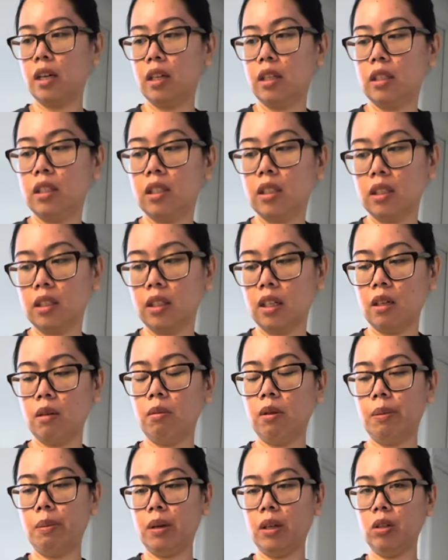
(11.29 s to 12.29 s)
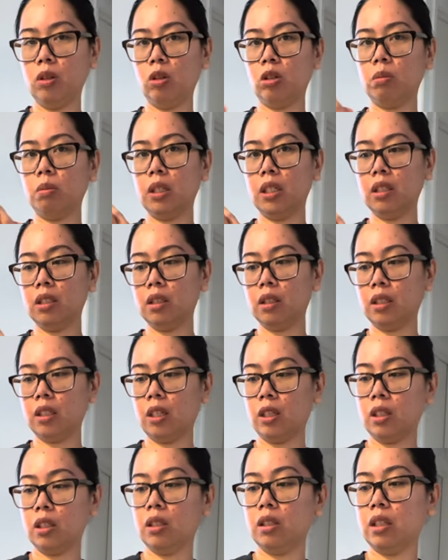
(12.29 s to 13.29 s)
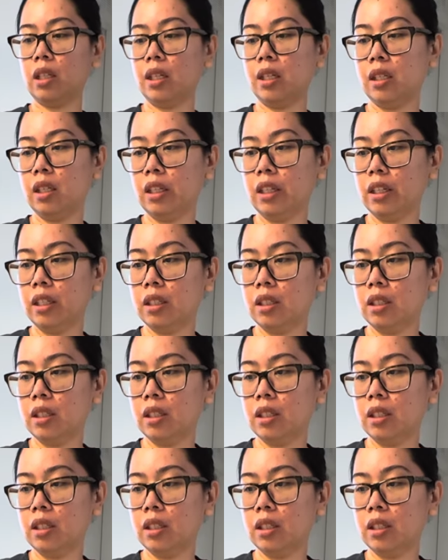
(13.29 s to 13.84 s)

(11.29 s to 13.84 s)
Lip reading: This is gonna be my normal sterile saline.